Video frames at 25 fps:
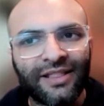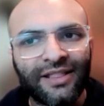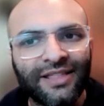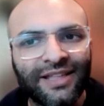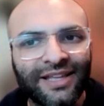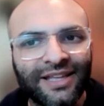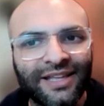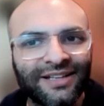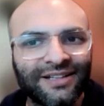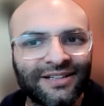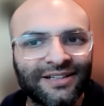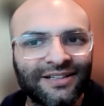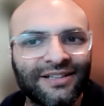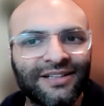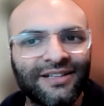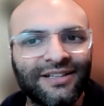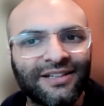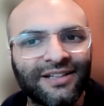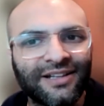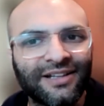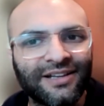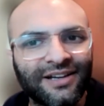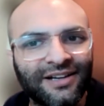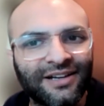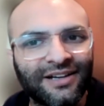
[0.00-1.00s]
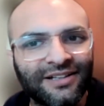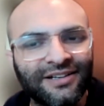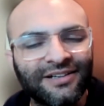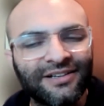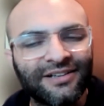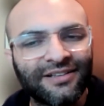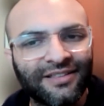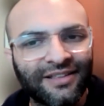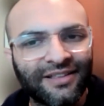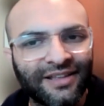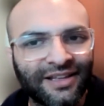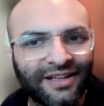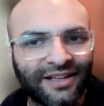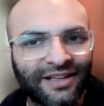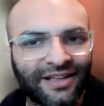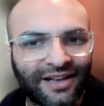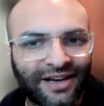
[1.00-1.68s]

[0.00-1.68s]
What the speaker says: think the other thing,